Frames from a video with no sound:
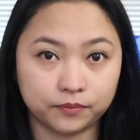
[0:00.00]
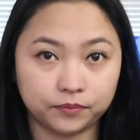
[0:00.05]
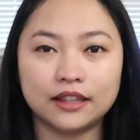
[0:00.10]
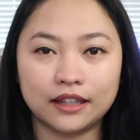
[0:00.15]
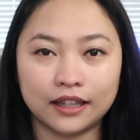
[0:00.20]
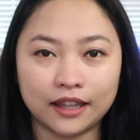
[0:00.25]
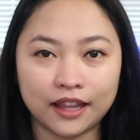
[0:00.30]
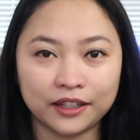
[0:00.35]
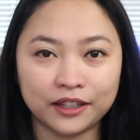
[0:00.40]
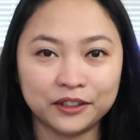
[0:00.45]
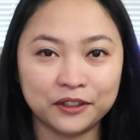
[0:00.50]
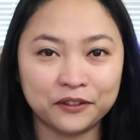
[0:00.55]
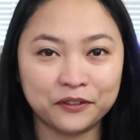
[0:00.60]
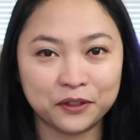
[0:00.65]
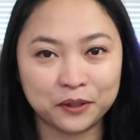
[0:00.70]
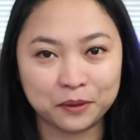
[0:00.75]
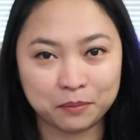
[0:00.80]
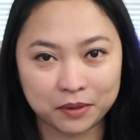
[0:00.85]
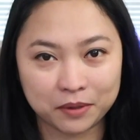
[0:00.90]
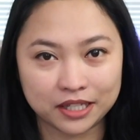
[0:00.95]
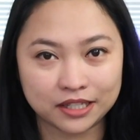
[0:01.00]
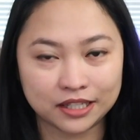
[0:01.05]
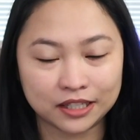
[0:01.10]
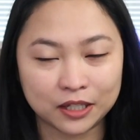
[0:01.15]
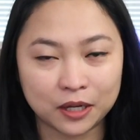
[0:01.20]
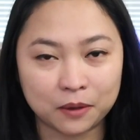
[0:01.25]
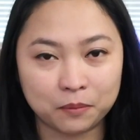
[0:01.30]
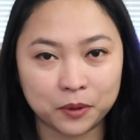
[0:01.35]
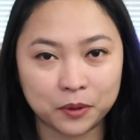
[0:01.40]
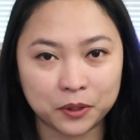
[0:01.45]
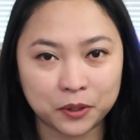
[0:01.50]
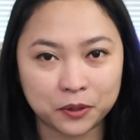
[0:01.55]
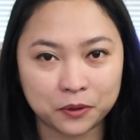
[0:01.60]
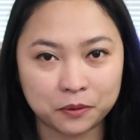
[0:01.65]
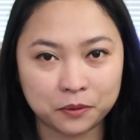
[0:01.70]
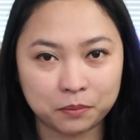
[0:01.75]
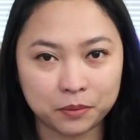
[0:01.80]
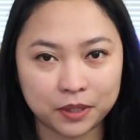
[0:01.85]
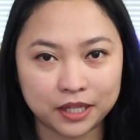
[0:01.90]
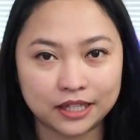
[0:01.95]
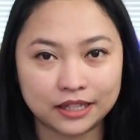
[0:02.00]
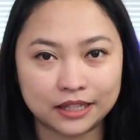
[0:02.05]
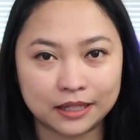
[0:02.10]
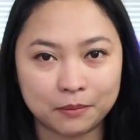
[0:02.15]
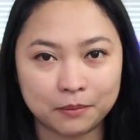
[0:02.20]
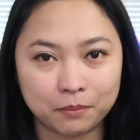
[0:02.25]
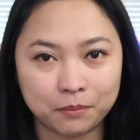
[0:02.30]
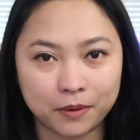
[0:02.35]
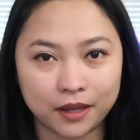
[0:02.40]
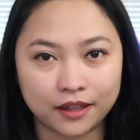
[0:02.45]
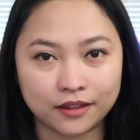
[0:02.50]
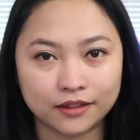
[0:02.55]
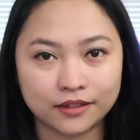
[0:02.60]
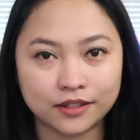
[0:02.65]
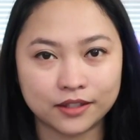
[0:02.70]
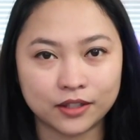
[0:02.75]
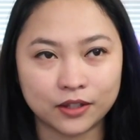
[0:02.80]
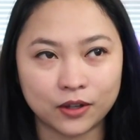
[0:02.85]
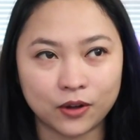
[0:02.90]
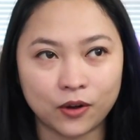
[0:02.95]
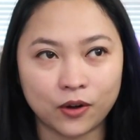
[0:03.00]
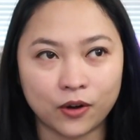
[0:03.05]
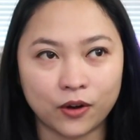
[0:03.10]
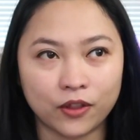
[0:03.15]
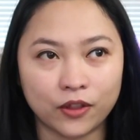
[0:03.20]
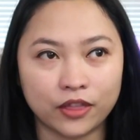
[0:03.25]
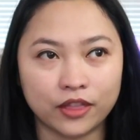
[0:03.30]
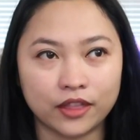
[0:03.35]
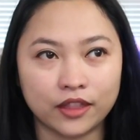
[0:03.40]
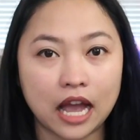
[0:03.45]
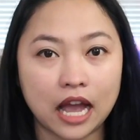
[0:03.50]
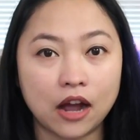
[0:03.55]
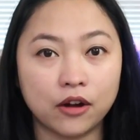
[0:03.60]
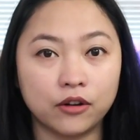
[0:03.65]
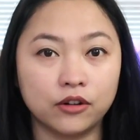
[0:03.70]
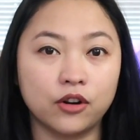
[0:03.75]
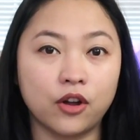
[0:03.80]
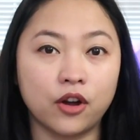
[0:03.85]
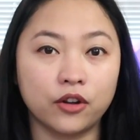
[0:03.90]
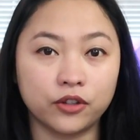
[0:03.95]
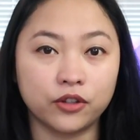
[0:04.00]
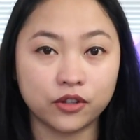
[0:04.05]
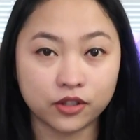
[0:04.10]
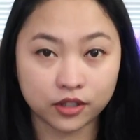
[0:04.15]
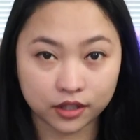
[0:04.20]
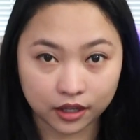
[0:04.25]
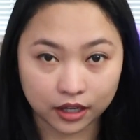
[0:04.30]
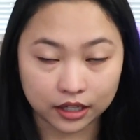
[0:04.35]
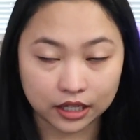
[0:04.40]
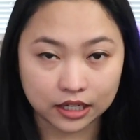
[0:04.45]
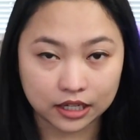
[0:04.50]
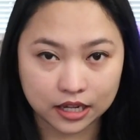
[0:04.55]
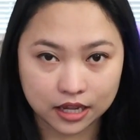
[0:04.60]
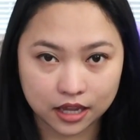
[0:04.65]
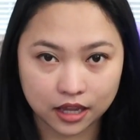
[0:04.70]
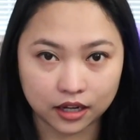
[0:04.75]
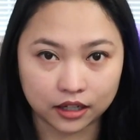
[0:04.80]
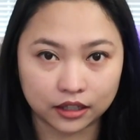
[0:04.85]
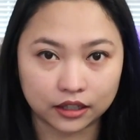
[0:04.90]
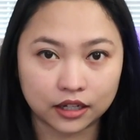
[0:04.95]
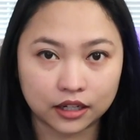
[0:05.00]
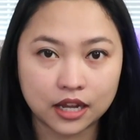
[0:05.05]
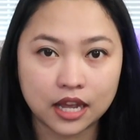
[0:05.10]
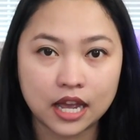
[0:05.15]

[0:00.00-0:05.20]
The length of your PGWP depends on how long you studied here.